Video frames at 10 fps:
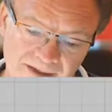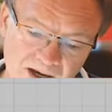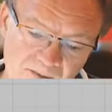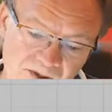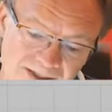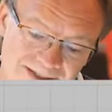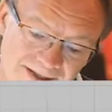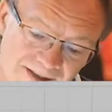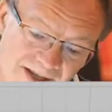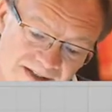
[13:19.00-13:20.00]
and now I'm going to
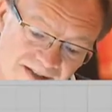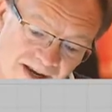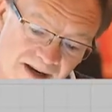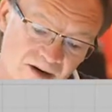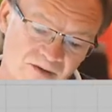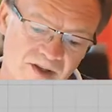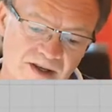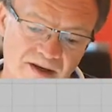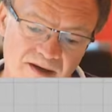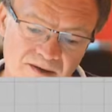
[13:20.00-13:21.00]
take that tag over
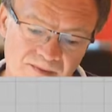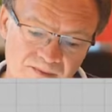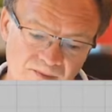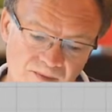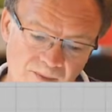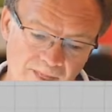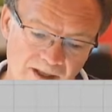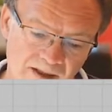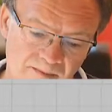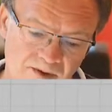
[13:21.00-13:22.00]
there
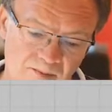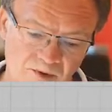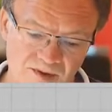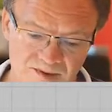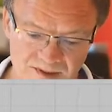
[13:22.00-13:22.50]
and I'm going to put the